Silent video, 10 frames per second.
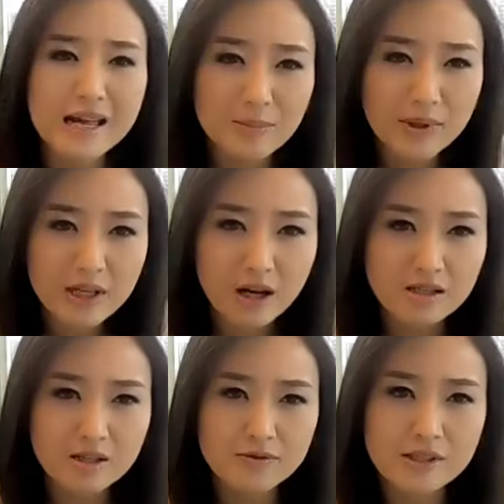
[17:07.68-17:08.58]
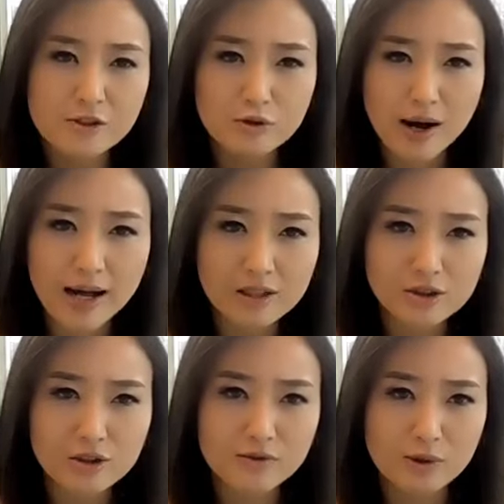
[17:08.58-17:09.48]
that because of his
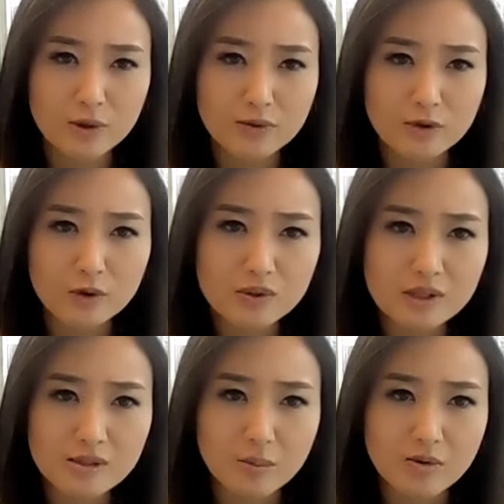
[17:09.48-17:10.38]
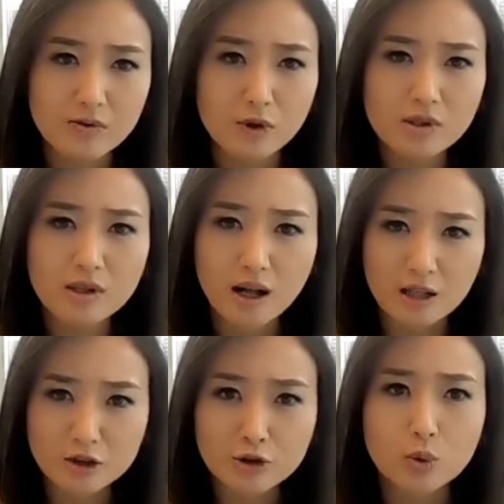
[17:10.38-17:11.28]
strategy of sort of using some of those
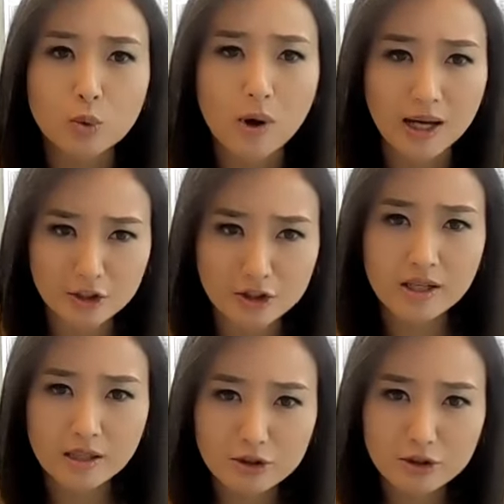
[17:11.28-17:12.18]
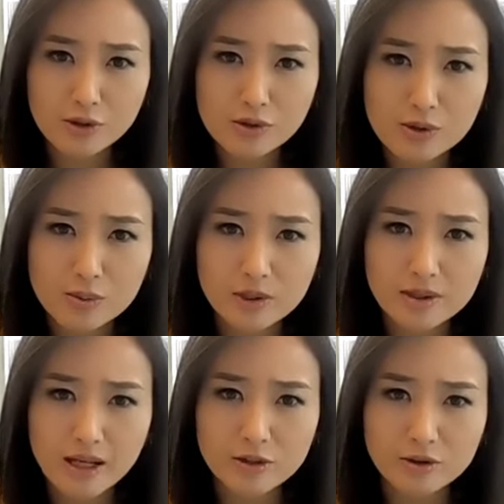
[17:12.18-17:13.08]
cultural wedge issues to build
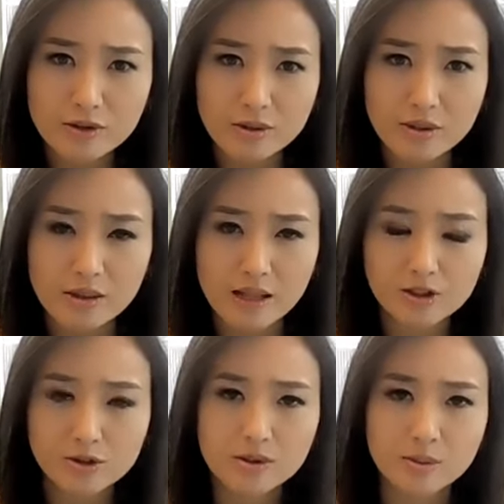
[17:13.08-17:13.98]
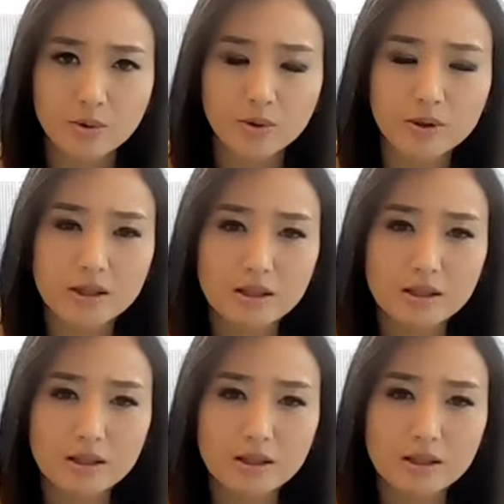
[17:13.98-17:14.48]
national support?